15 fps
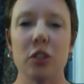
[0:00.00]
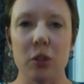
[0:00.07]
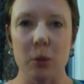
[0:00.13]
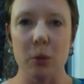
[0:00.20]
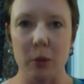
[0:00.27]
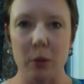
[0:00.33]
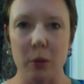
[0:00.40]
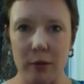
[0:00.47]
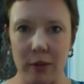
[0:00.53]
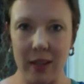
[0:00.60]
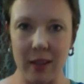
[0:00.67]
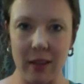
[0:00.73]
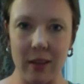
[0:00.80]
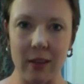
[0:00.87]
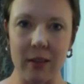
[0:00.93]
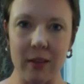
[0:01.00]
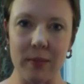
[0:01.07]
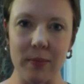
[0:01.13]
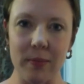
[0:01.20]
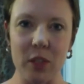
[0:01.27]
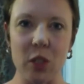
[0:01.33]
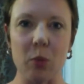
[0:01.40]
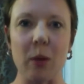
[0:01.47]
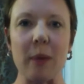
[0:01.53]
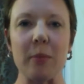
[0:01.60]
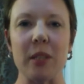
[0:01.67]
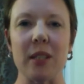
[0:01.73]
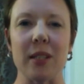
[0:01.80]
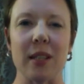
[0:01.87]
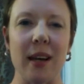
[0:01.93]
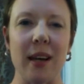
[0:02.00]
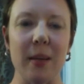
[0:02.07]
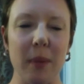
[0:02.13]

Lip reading: or we feel swept aside